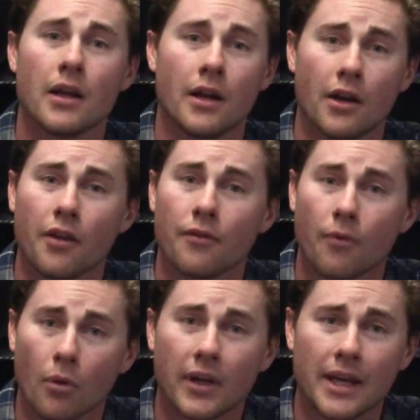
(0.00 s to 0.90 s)
in another
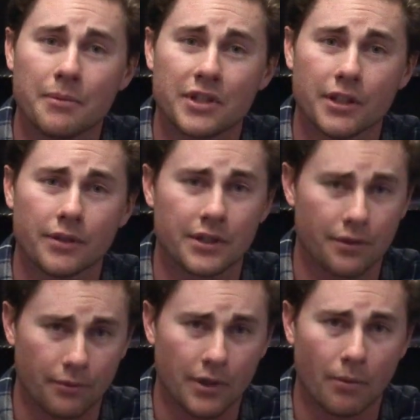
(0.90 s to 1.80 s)
4-game series
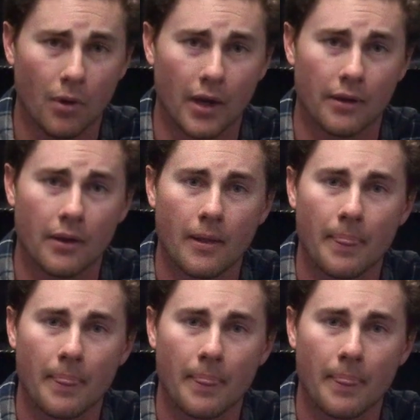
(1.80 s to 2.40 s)
3-1.